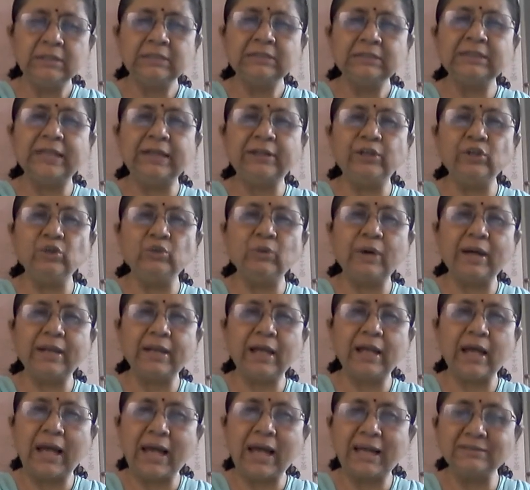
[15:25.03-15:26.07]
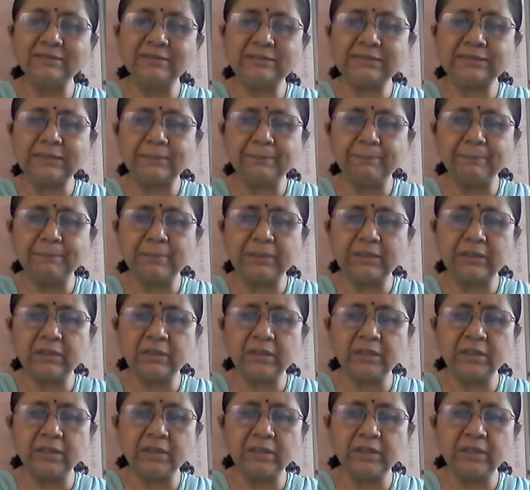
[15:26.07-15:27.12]
that you are a handsome
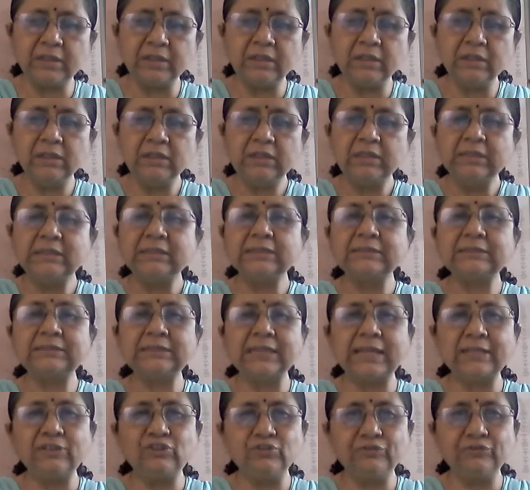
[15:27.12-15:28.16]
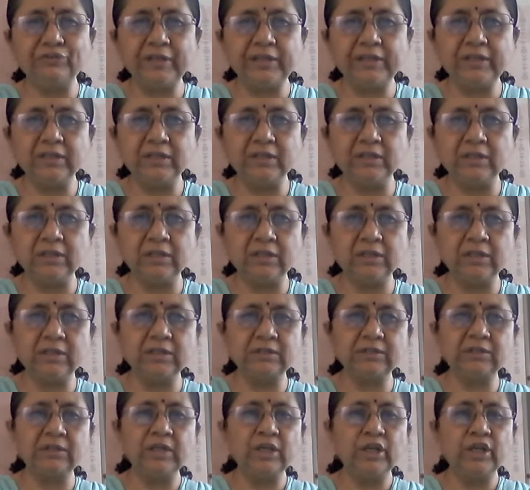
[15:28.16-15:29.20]
bird, such
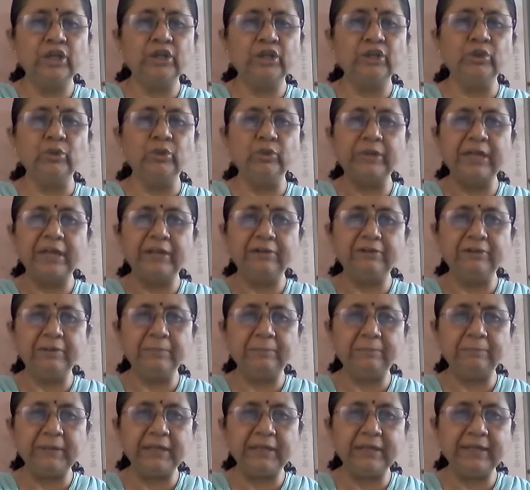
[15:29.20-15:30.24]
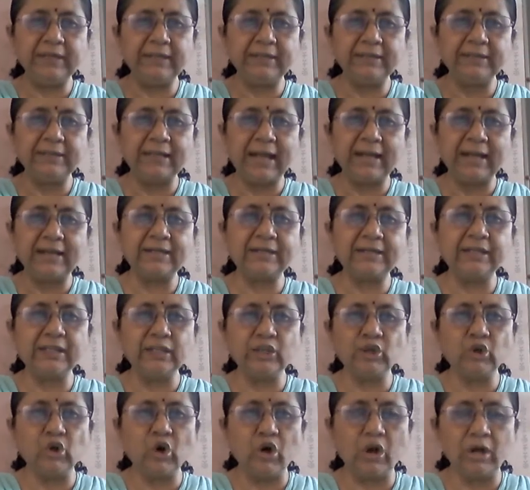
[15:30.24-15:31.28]
feathers. You can repeat that he
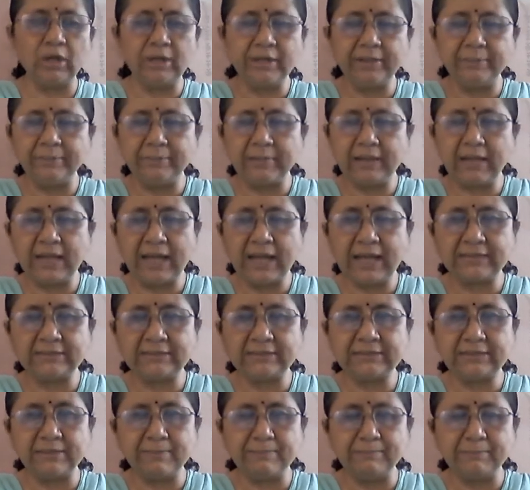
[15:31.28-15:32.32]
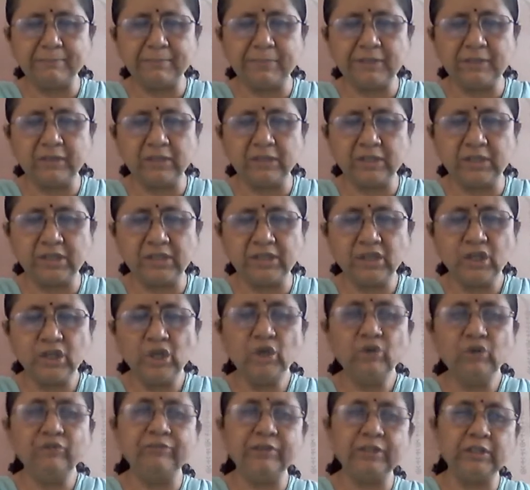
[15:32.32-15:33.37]
called him a handsome bird
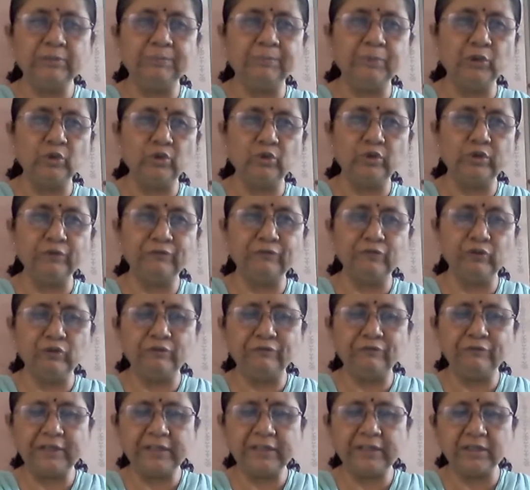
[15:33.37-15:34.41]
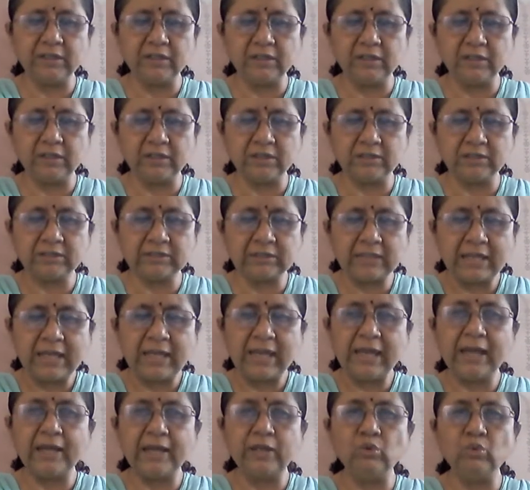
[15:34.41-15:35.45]
with beautiful feathers
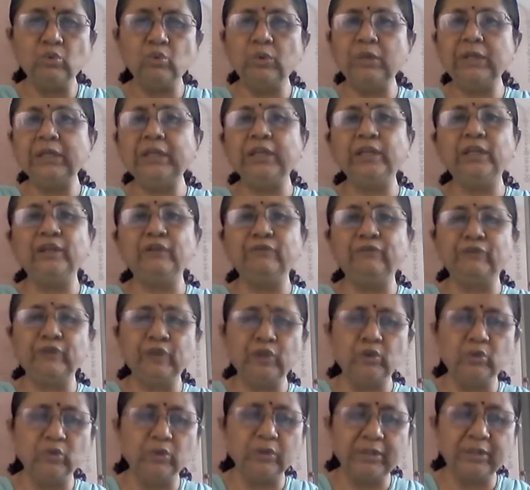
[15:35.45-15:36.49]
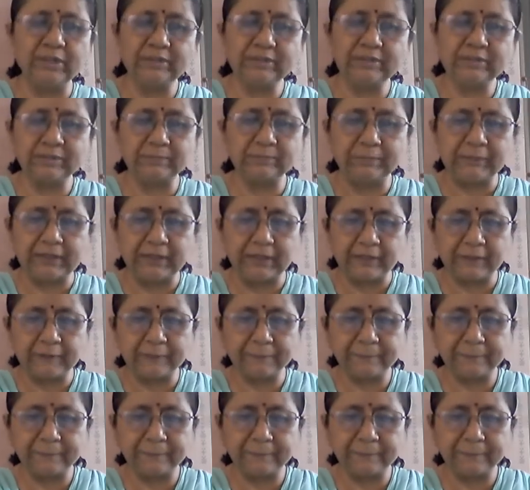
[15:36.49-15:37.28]
and only if he could speak.